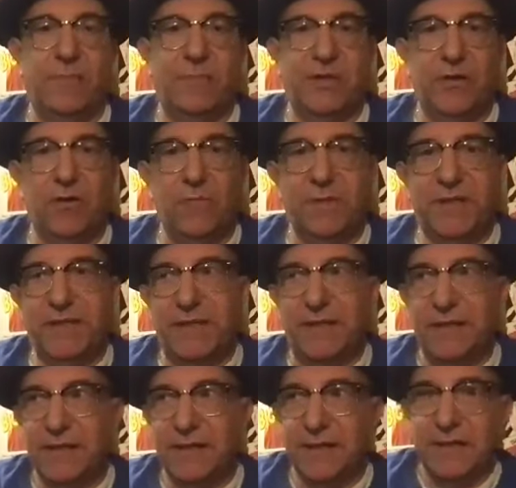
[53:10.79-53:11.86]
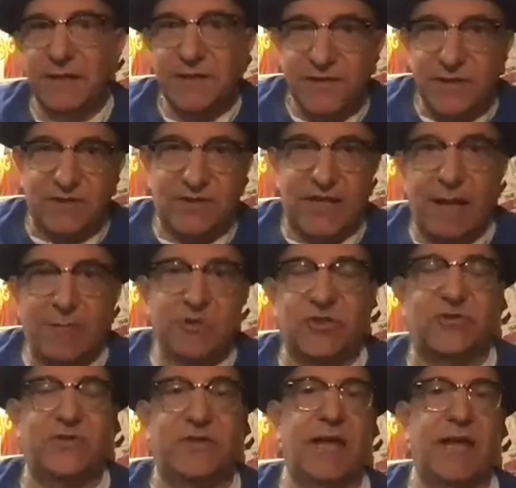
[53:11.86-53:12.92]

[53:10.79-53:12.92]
But the opening establishes